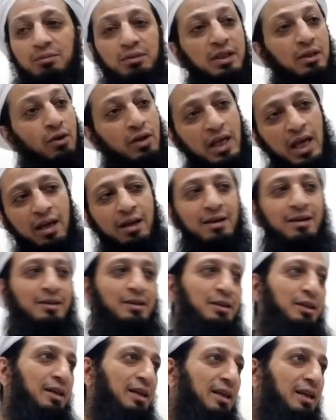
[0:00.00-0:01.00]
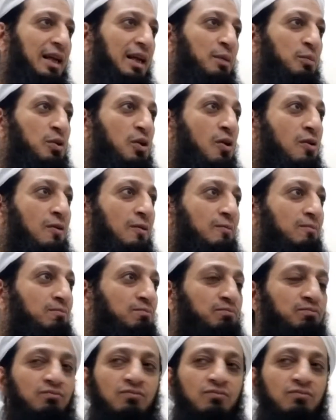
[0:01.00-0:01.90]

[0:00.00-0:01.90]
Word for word: said, Okay, let him go.